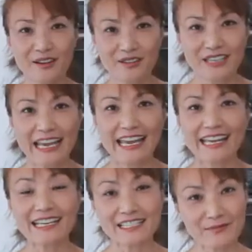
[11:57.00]
Okay,
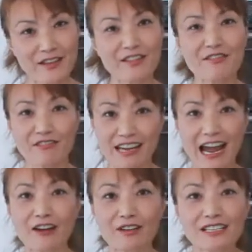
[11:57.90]
it's been 3
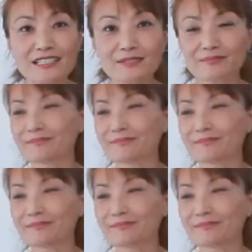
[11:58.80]
hours.